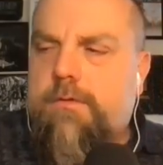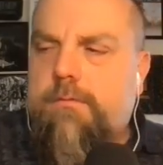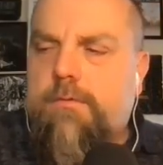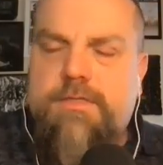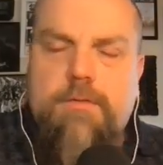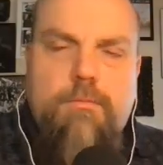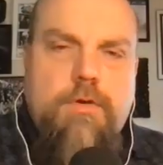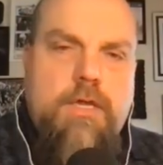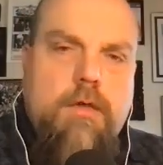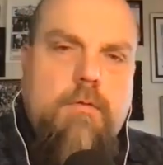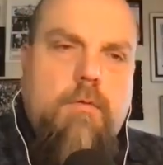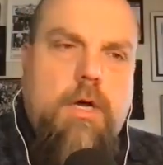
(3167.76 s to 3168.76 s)
at the risk of
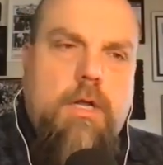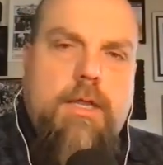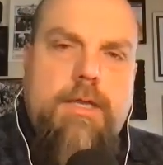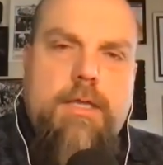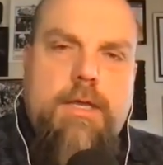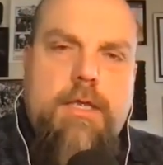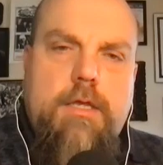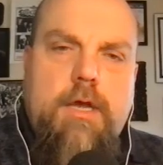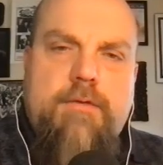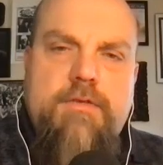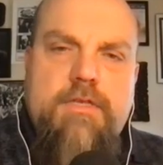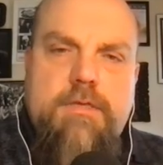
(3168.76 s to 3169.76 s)
breaking a wall, I
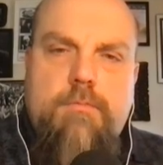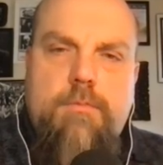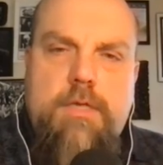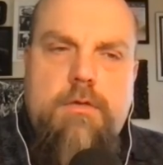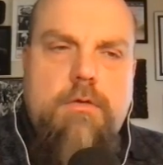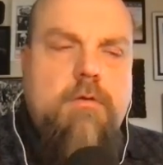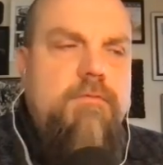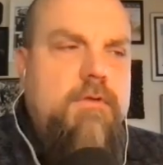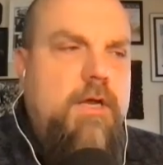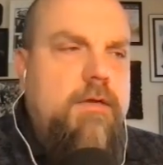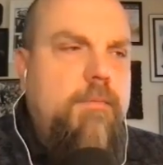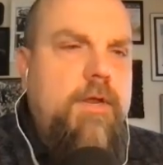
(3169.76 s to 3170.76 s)
obviously me and you have
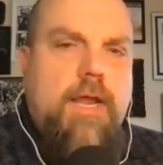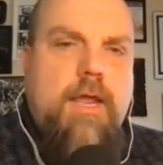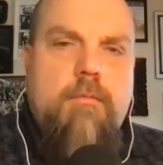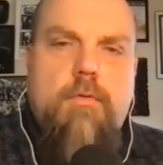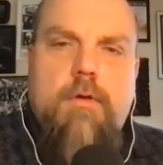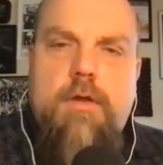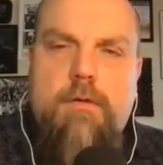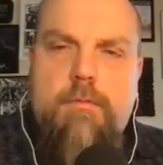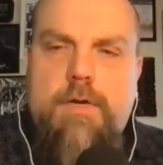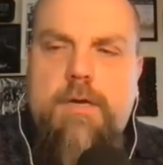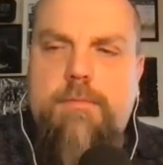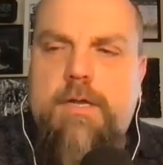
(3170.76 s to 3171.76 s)
talked about Amber. I know
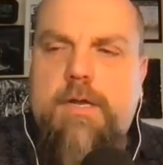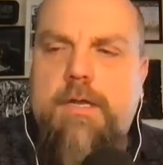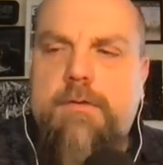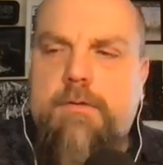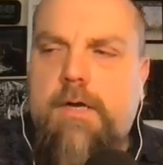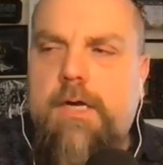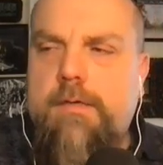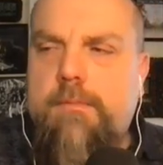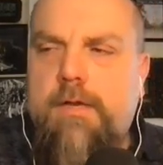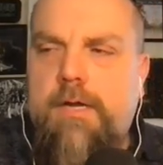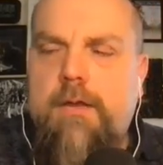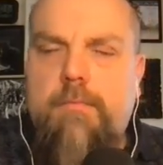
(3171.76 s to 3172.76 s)
Bob and I talked
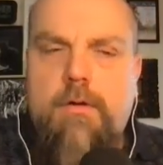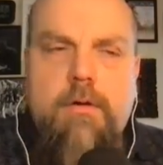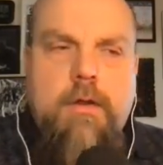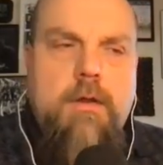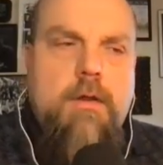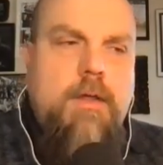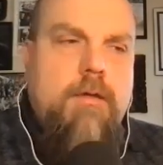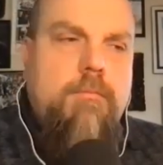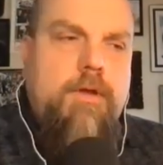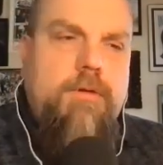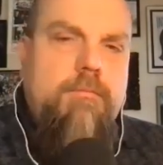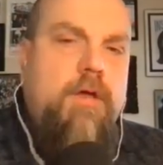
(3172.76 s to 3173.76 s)
about Amber,
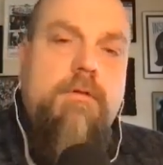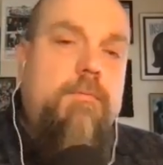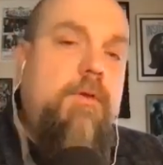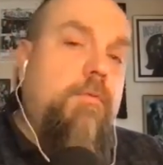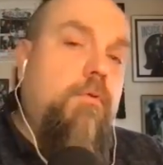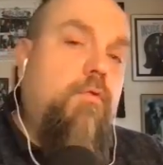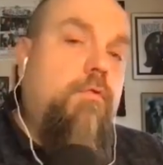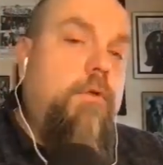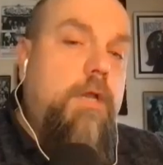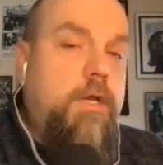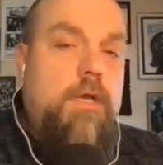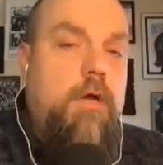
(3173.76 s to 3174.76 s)
but other people who
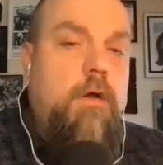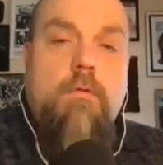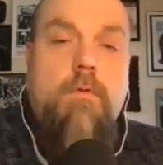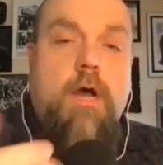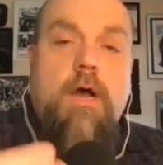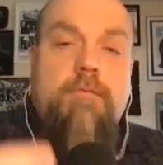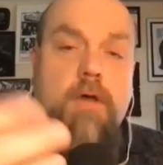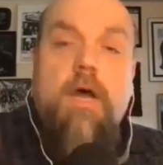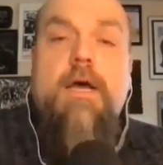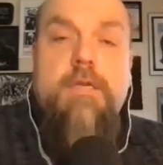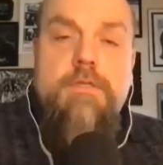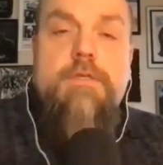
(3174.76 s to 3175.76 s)
didn't know of
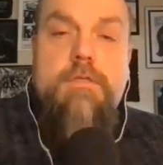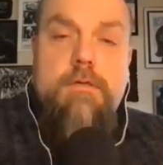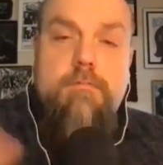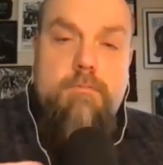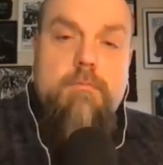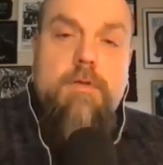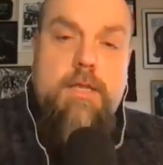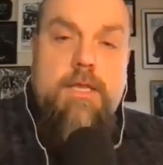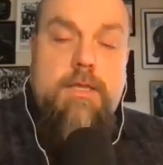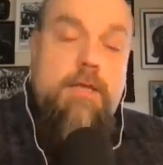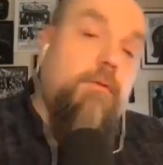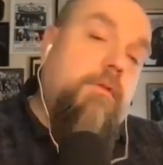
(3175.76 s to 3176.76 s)
us,
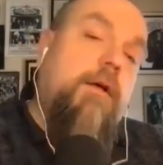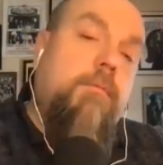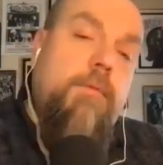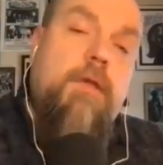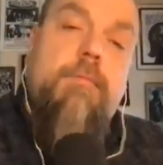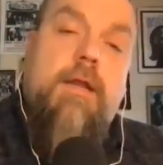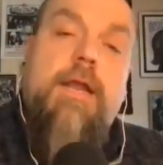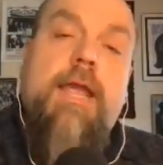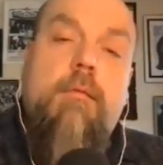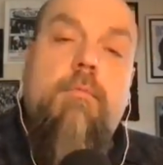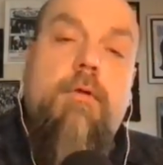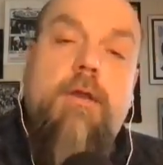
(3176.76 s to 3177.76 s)
and they would tell me about
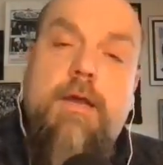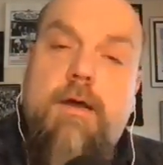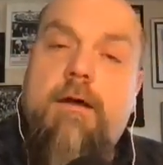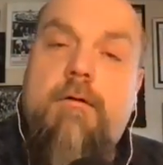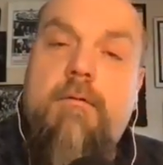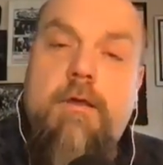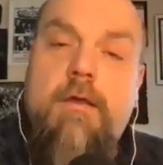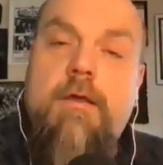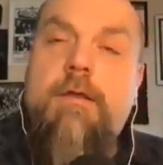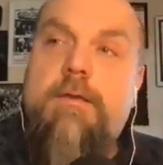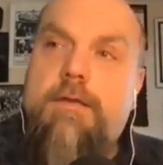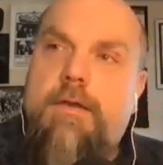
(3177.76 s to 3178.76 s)
Amber and how,
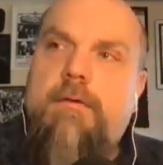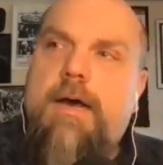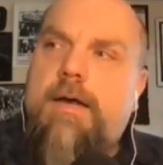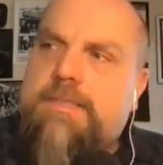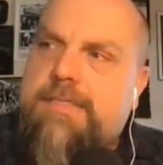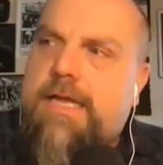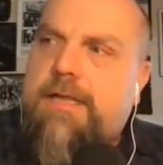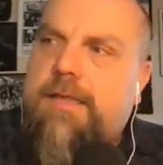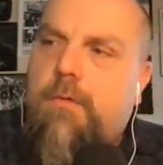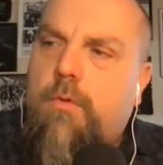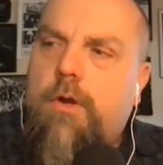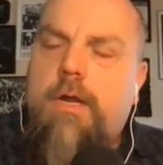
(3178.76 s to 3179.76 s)
how sad
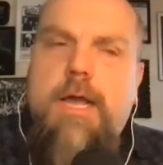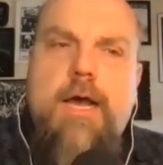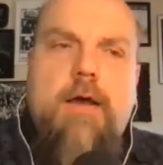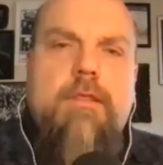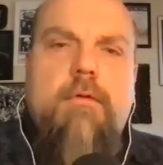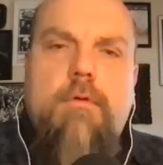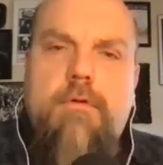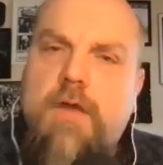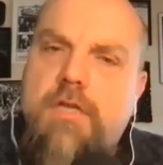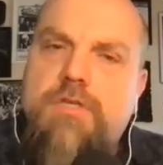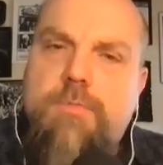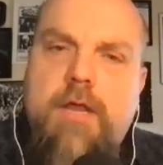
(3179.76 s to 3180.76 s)
they were and how they were
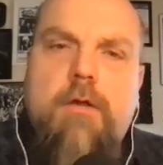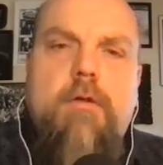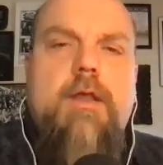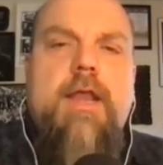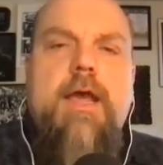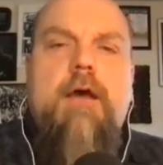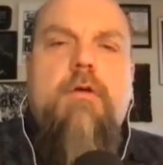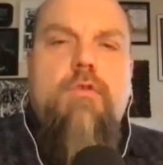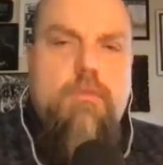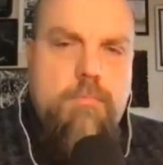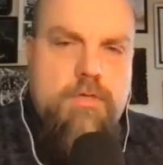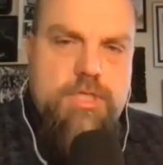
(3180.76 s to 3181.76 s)
touched by her and how
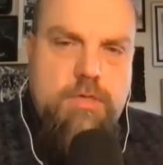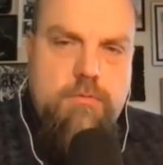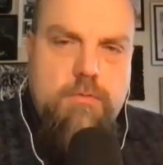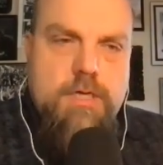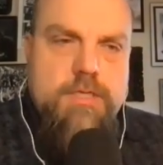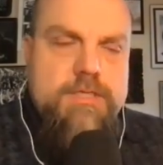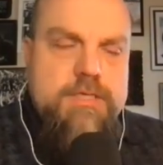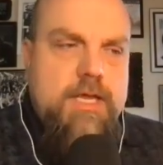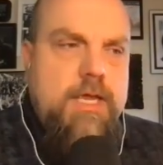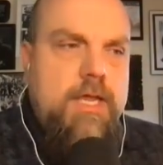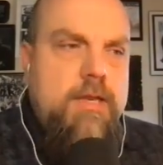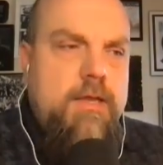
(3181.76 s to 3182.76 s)
human she was.
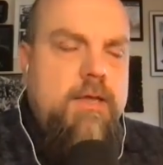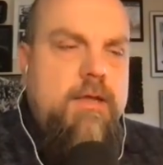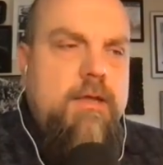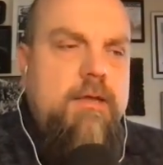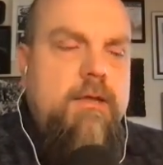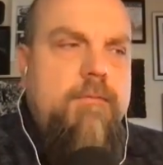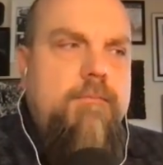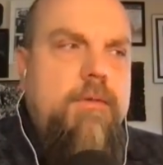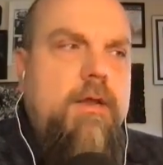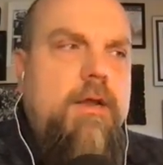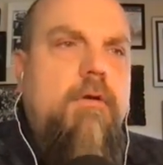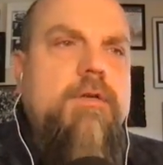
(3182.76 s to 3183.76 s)
And
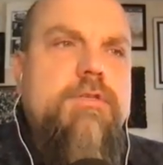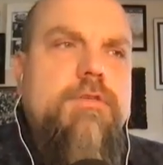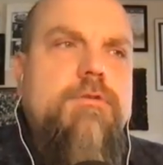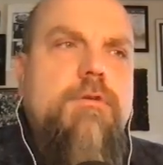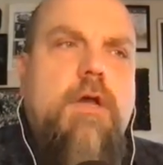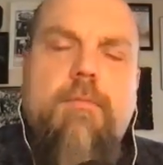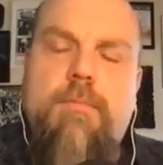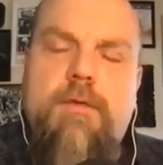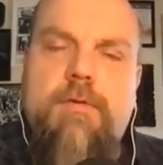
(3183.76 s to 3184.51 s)
it always struck me